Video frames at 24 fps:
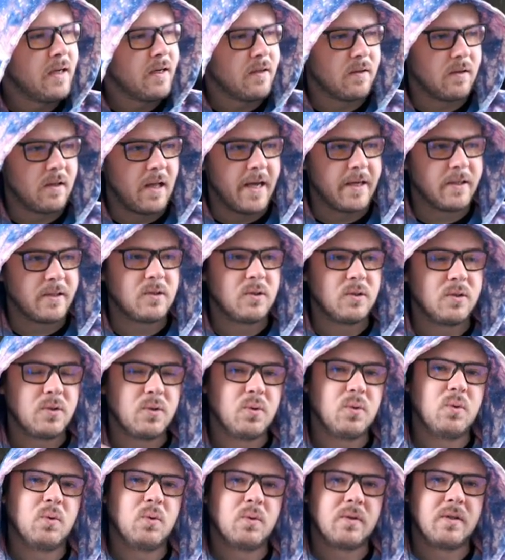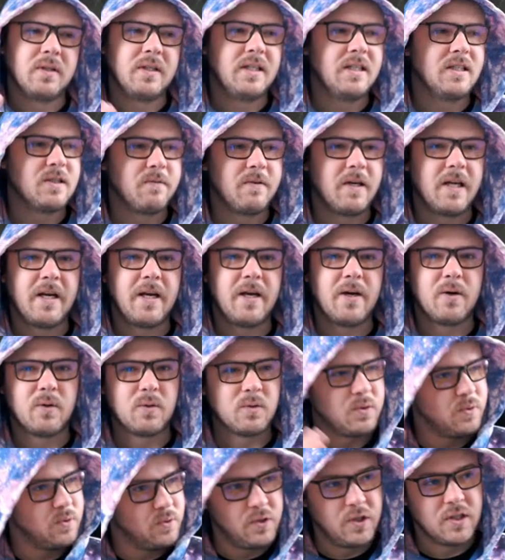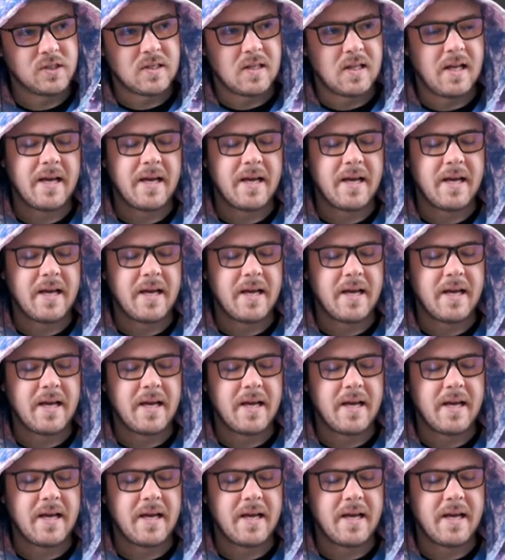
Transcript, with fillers: like to do these videos just